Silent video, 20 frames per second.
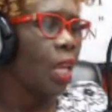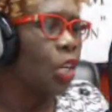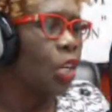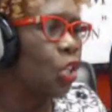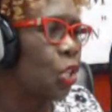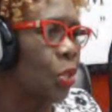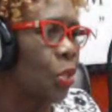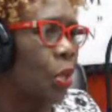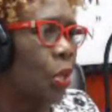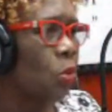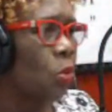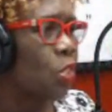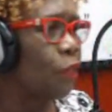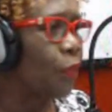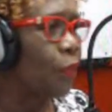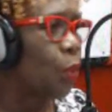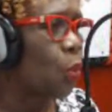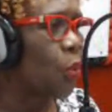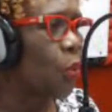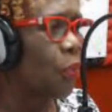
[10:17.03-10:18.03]
to those of
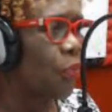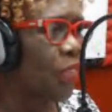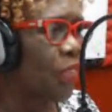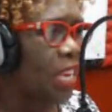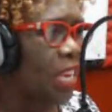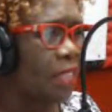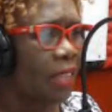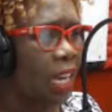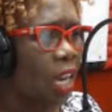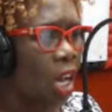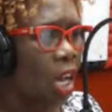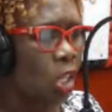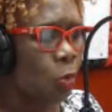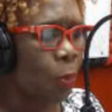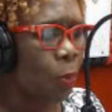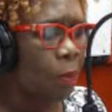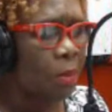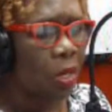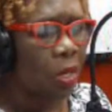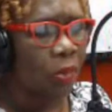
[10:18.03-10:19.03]
you who think that
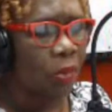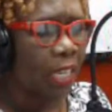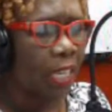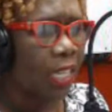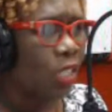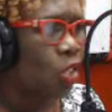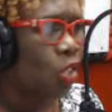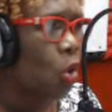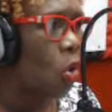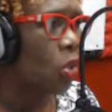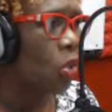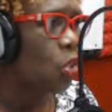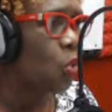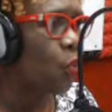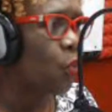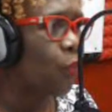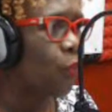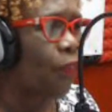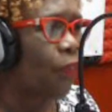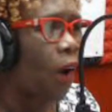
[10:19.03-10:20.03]
gospel music has gone
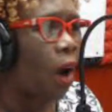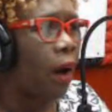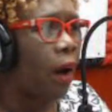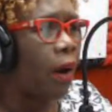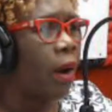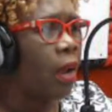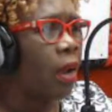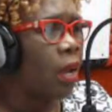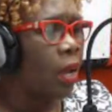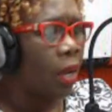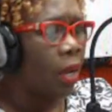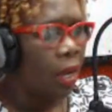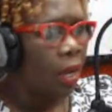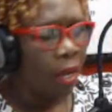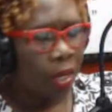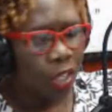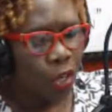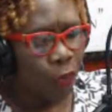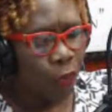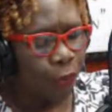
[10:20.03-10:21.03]
too far,
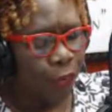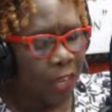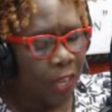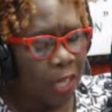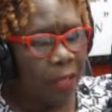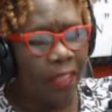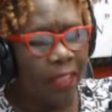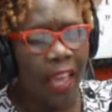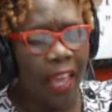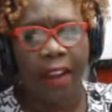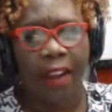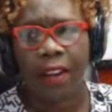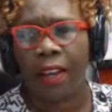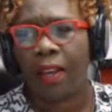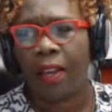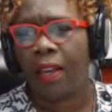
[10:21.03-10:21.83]
you feel that